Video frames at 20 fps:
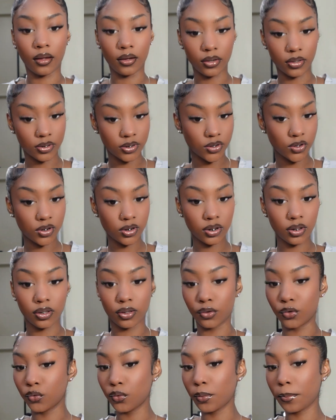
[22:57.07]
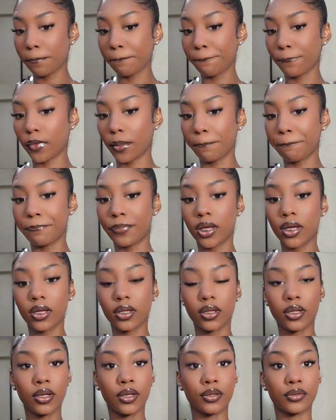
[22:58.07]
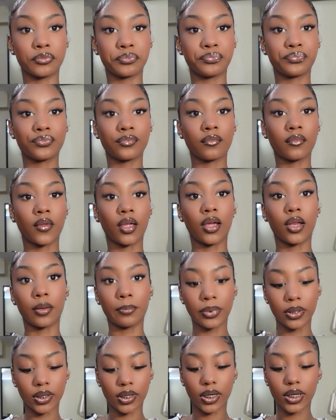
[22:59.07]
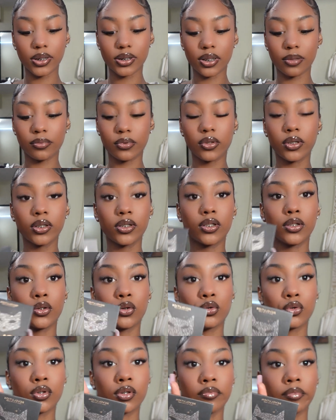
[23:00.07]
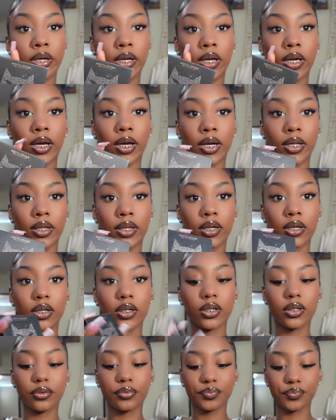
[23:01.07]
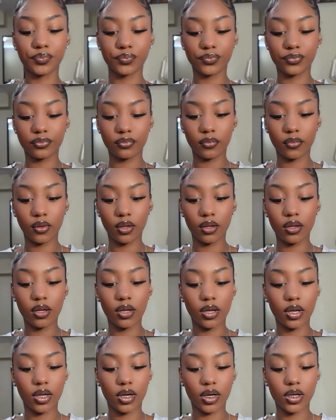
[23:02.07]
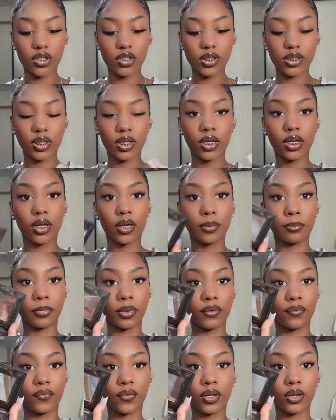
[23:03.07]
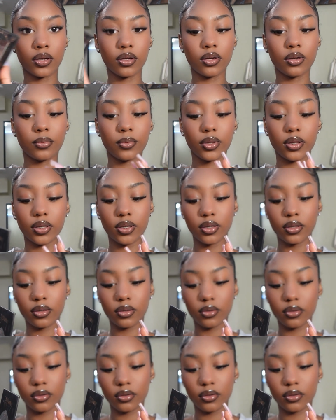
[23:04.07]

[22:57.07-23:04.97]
It's just a cute pink lip. But next I'm going to use my highlighter, and I just take my finger with it